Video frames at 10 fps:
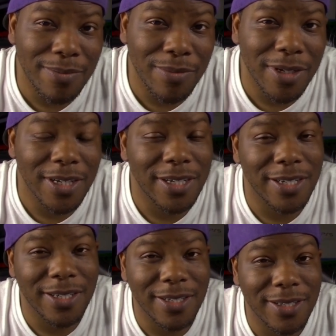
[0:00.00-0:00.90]

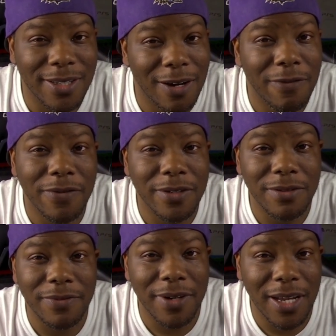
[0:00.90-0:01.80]
because the
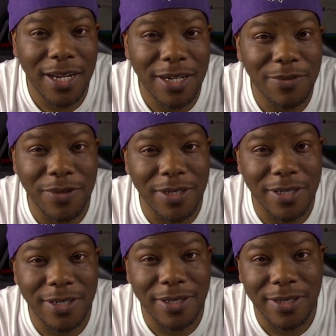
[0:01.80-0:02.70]
offensive line
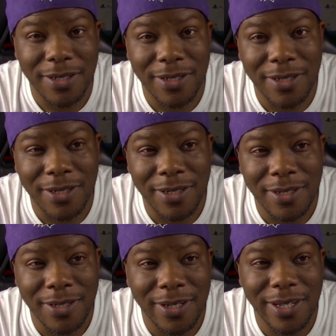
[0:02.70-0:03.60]
was
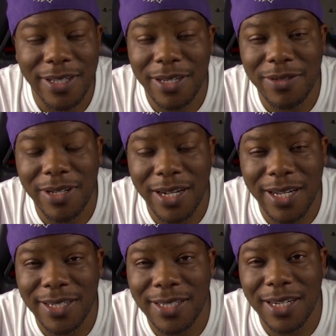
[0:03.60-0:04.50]
uh, that was like
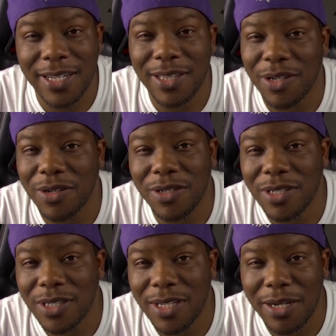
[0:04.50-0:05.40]
our second, third
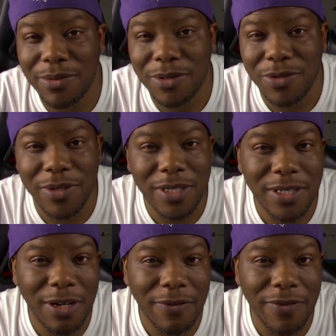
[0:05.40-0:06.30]
type
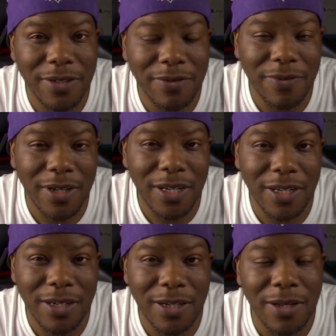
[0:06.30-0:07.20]
strings offensive
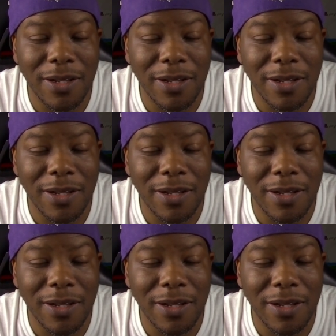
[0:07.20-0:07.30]
line.